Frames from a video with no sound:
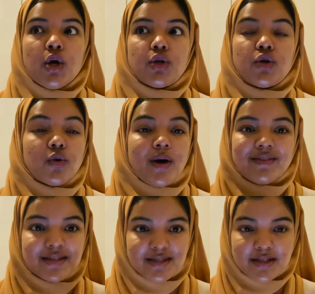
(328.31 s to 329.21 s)

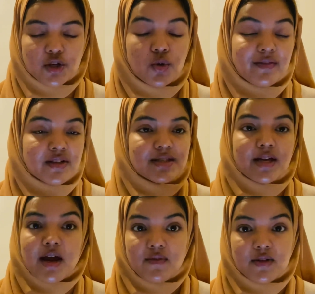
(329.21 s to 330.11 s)
you understand
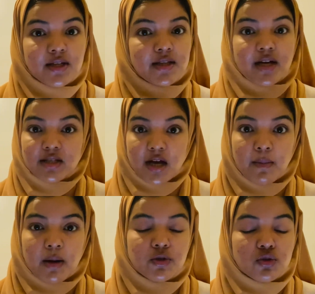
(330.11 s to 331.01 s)
everything that has come
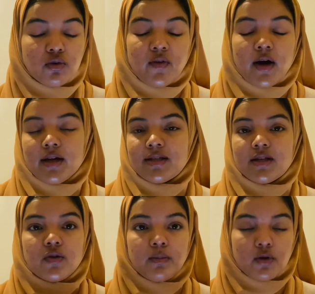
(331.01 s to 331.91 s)
up so far in the
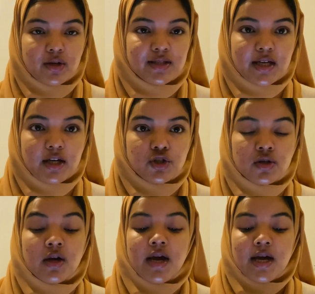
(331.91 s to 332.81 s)
criminal
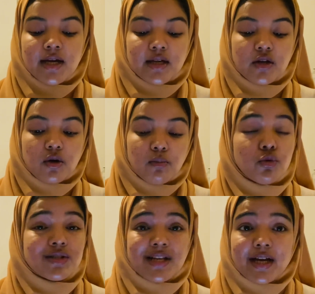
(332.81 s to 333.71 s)
litigation, then you're
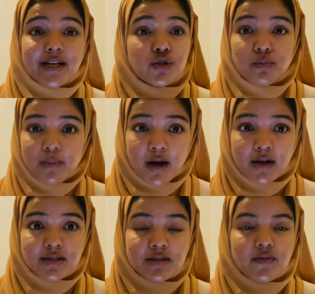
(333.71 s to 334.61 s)
most likely to
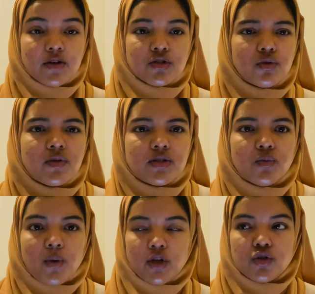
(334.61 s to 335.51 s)
pass. There's no reason
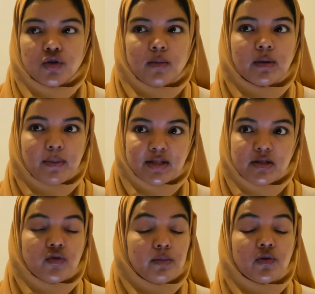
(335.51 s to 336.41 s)
why you should not be passing
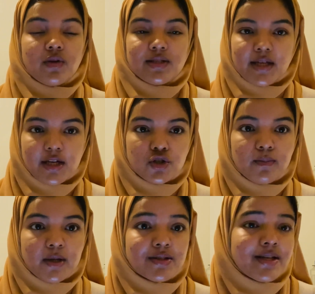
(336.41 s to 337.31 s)
criminal litigation,
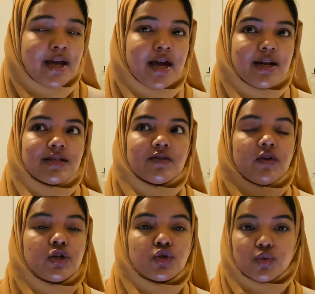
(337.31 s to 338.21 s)
because again, it's a
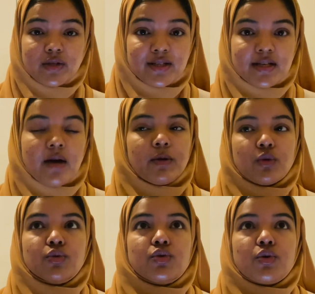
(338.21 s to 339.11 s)
very short exam, and
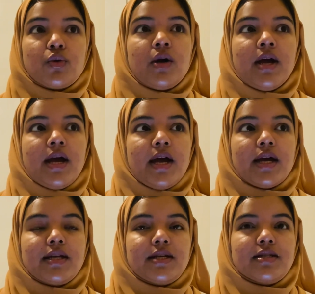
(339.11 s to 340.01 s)
also
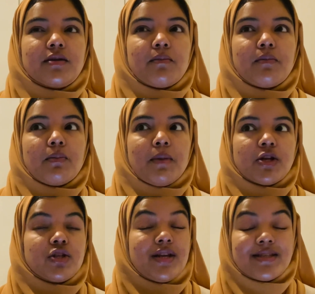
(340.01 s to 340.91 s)
it is
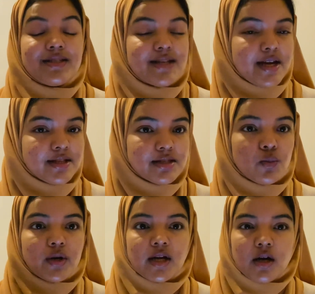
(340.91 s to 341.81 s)
much less dense
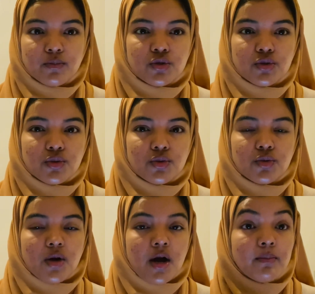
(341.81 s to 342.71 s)
when it comes
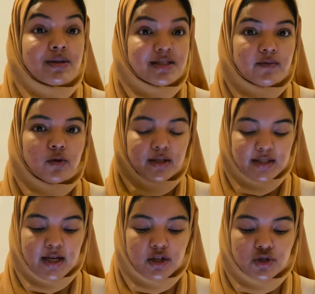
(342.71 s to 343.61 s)
to civil
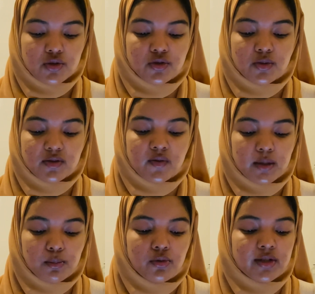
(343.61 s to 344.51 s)
litigation. So it's very
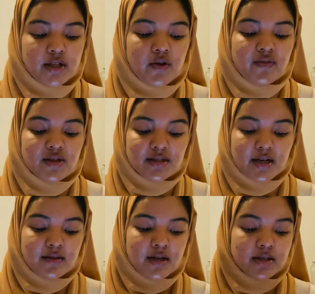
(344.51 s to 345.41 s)
important that you
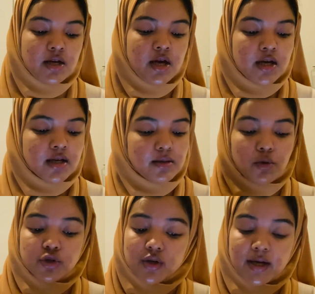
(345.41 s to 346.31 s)
understand that the
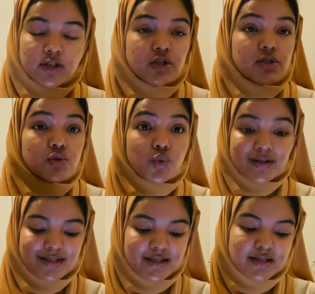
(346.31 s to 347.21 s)
module lectures,
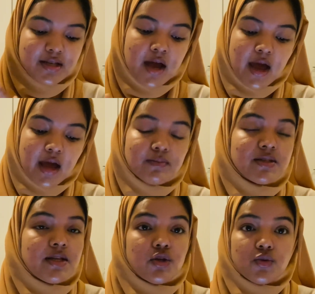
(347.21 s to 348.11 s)
quizzes,
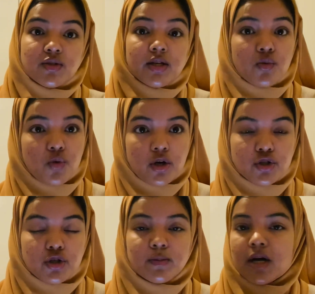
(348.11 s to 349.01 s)
MCQs, and the
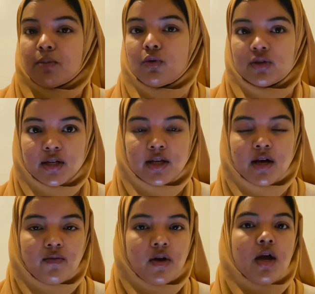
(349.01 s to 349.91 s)
workshops are more than
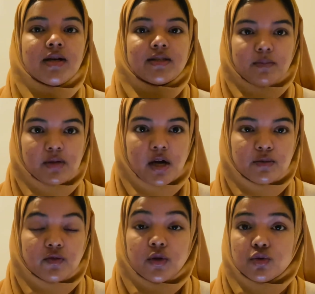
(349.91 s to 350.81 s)
enough sometimes
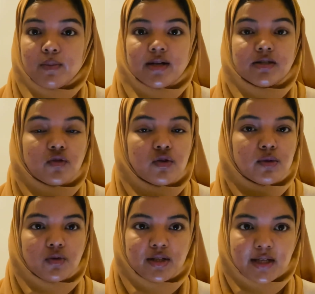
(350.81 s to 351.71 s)
for you to pass the
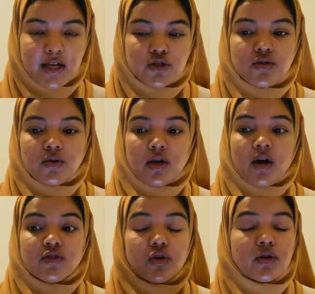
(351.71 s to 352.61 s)
criminal litigation. So
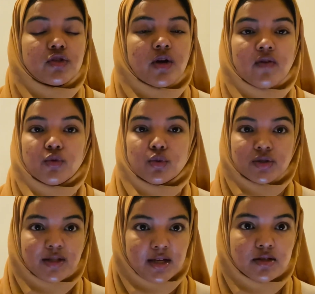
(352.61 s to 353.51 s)
as long as you have those
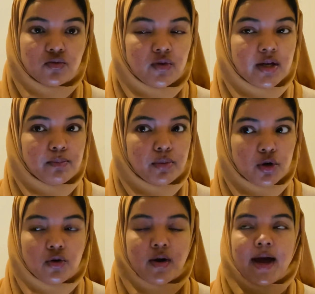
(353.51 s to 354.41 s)
things really
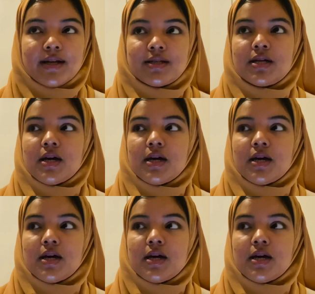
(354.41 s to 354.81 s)
put, and